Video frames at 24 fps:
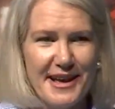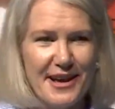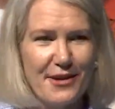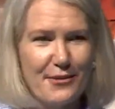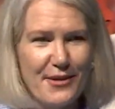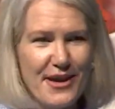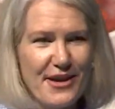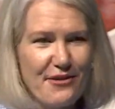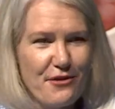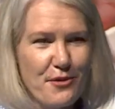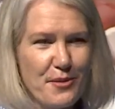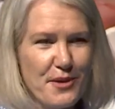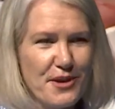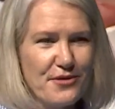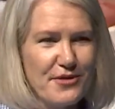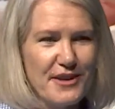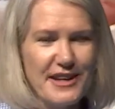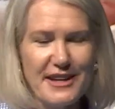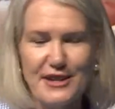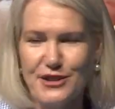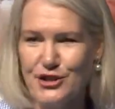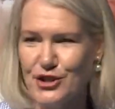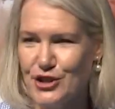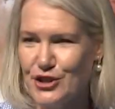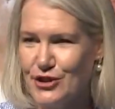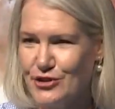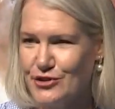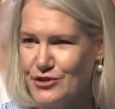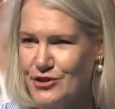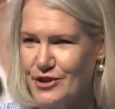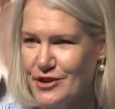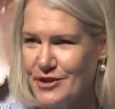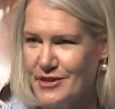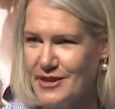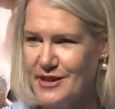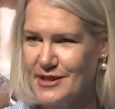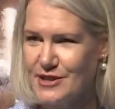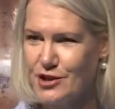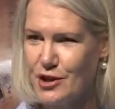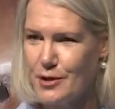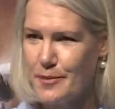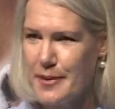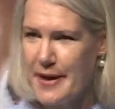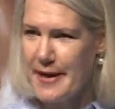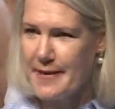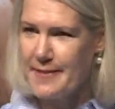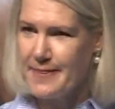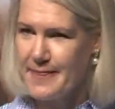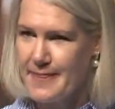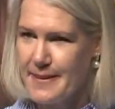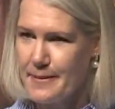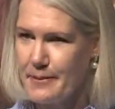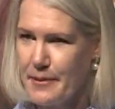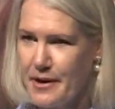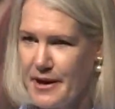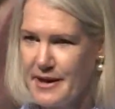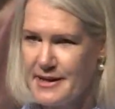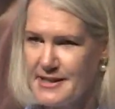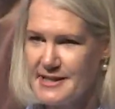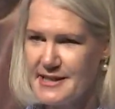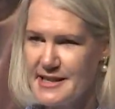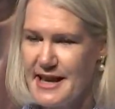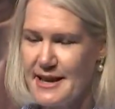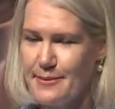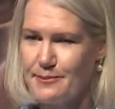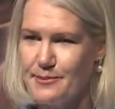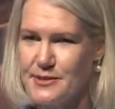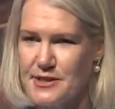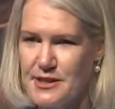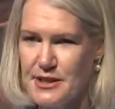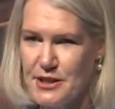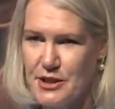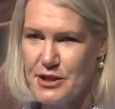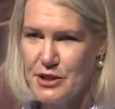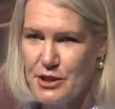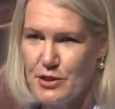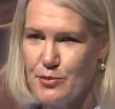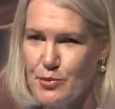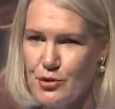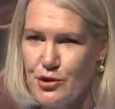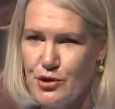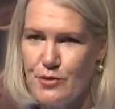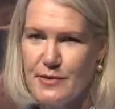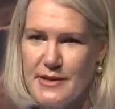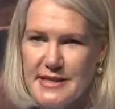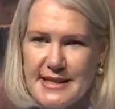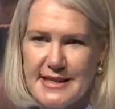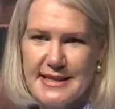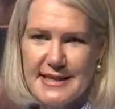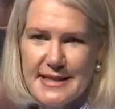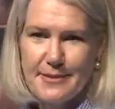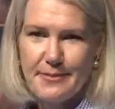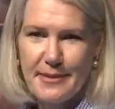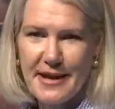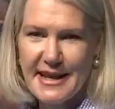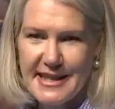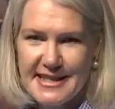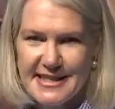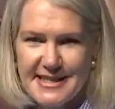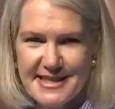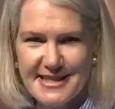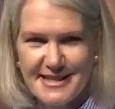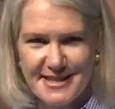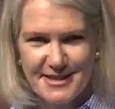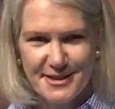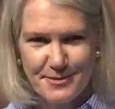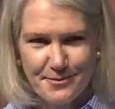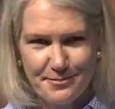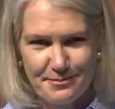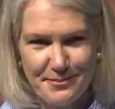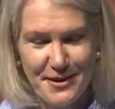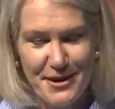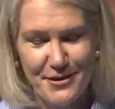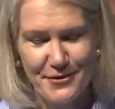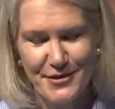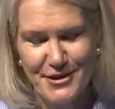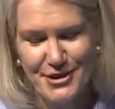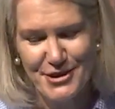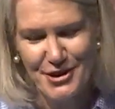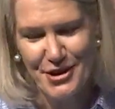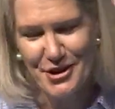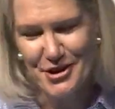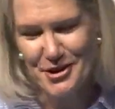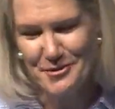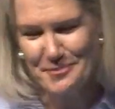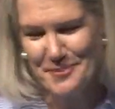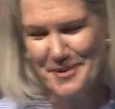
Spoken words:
we have a bit of an internal joke that it's all about the biceps and the boobies and the butts. It's a bit of a joke,